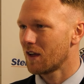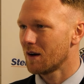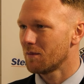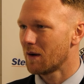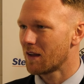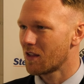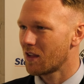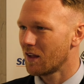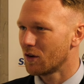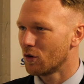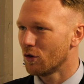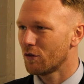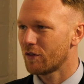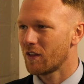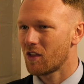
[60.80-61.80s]
you get a man sent
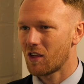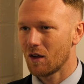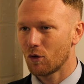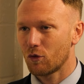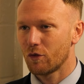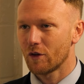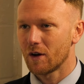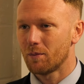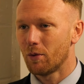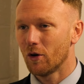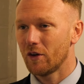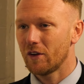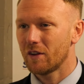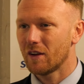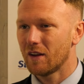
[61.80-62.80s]
off, they search for a
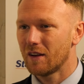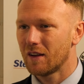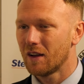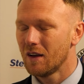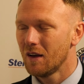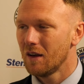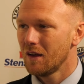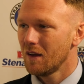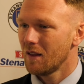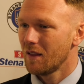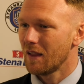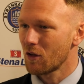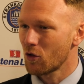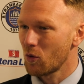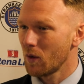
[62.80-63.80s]
point, and right.
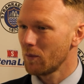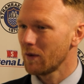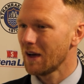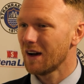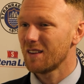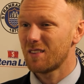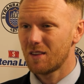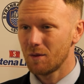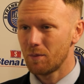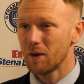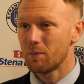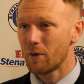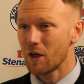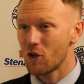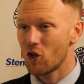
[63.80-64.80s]
that's when we had to
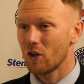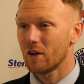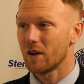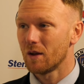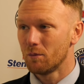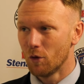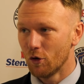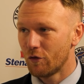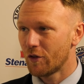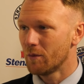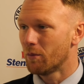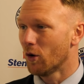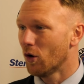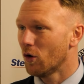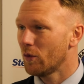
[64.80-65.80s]
be patient and move the
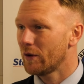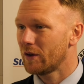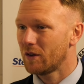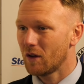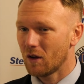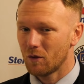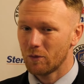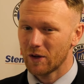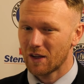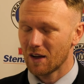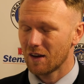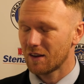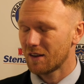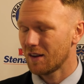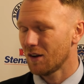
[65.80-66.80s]
ball, and, and we
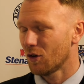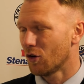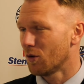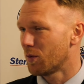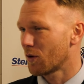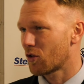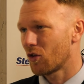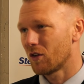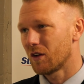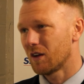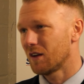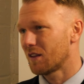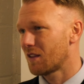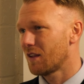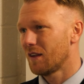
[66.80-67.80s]
get a great
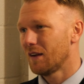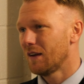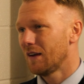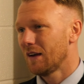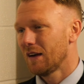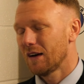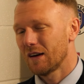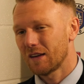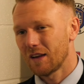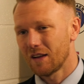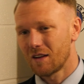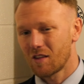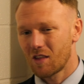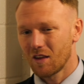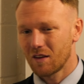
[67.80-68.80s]
opportunity.
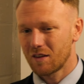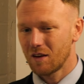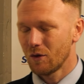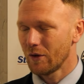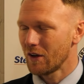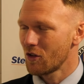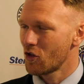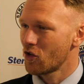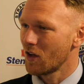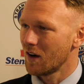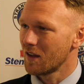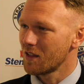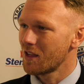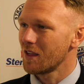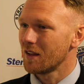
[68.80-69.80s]
Again, it's a guilty
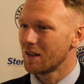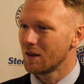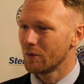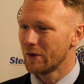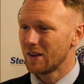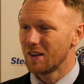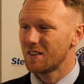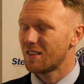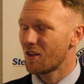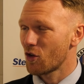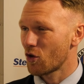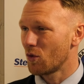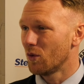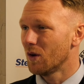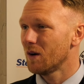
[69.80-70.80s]
chance, and we need to
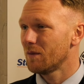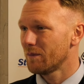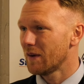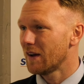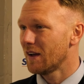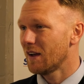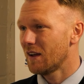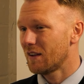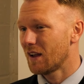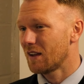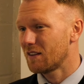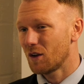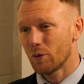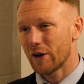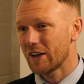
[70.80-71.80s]
score. Uh, and
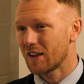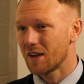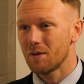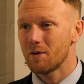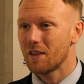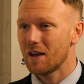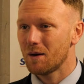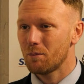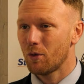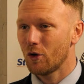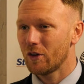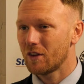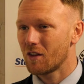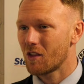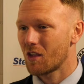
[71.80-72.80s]
then you win a game at that
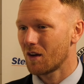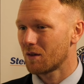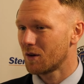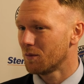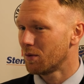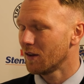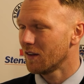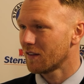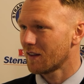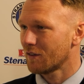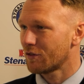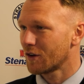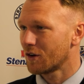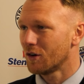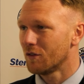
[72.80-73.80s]
point. It's a completely
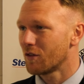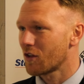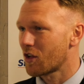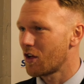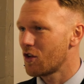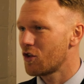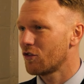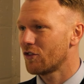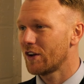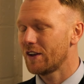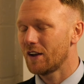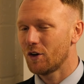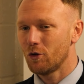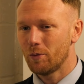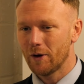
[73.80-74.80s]
different conversation right
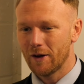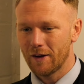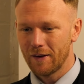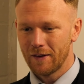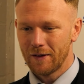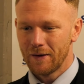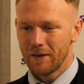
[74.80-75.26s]
now, but